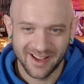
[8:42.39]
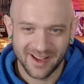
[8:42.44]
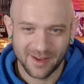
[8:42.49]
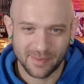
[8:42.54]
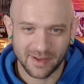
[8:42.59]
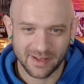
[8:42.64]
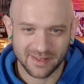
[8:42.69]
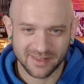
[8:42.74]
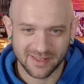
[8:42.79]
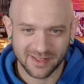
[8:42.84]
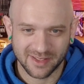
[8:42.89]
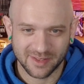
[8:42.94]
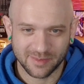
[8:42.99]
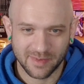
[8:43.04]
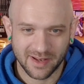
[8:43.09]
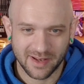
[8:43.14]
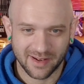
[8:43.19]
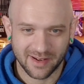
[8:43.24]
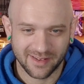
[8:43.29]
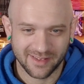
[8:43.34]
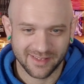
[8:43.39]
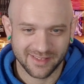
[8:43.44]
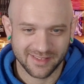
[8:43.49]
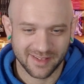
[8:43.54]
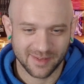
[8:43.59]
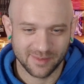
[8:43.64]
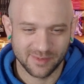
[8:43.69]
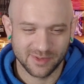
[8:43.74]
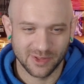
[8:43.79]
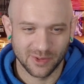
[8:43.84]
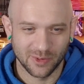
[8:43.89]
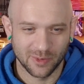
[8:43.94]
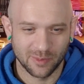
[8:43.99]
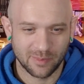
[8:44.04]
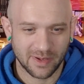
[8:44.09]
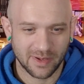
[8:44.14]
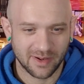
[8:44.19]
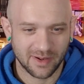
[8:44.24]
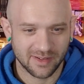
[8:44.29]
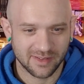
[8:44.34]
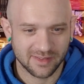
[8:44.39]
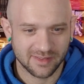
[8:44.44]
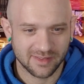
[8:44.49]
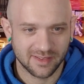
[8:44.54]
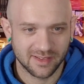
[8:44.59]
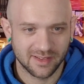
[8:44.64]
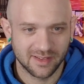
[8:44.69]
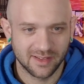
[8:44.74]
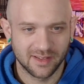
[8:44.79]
about such matters. I'm so embarrassed.